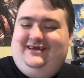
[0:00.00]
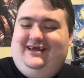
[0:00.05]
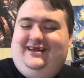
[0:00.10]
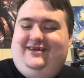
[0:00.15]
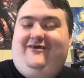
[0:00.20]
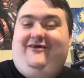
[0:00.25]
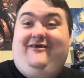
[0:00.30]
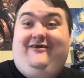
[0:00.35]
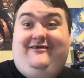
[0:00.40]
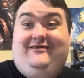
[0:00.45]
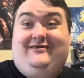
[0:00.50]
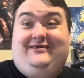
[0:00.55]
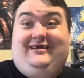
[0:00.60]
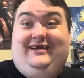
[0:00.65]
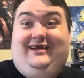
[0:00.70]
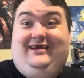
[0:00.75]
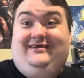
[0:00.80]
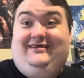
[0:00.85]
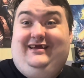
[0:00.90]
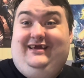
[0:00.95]
and
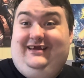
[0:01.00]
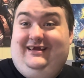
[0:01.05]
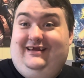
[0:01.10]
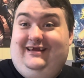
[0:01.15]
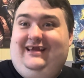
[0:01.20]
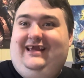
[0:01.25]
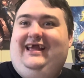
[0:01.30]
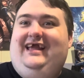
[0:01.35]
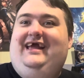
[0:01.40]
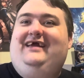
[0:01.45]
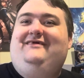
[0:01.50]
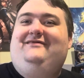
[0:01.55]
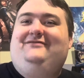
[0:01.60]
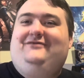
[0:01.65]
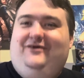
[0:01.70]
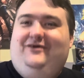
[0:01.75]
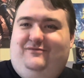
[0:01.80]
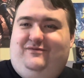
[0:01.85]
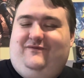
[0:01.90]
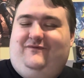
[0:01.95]
Hurricane and
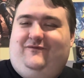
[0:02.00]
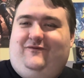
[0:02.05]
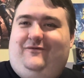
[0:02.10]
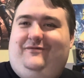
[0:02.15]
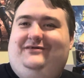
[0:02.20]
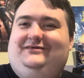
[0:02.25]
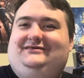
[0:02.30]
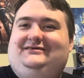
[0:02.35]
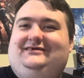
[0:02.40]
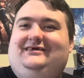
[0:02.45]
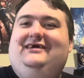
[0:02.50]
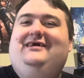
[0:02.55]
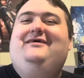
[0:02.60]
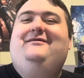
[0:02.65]
their performance.